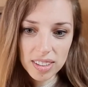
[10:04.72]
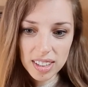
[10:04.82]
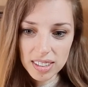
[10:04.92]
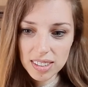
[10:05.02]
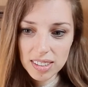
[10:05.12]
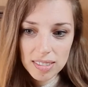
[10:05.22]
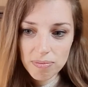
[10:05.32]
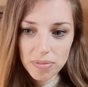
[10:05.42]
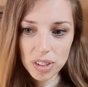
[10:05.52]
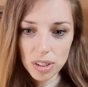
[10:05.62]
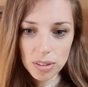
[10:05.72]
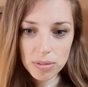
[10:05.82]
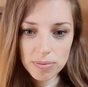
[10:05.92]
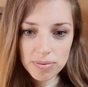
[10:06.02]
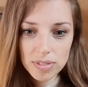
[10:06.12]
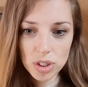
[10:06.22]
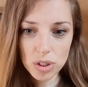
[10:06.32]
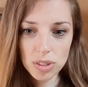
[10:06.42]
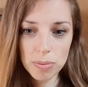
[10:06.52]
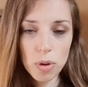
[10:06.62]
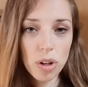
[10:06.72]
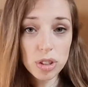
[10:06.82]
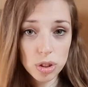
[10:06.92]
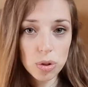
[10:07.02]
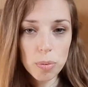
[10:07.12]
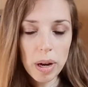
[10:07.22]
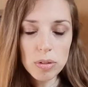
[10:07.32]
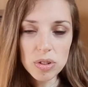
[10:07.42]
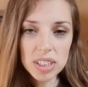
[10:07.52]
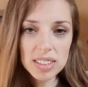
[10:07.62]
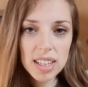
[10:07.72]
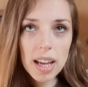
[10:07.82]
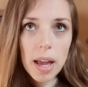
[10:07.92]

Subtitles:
is, you know, just crosses your boundaries.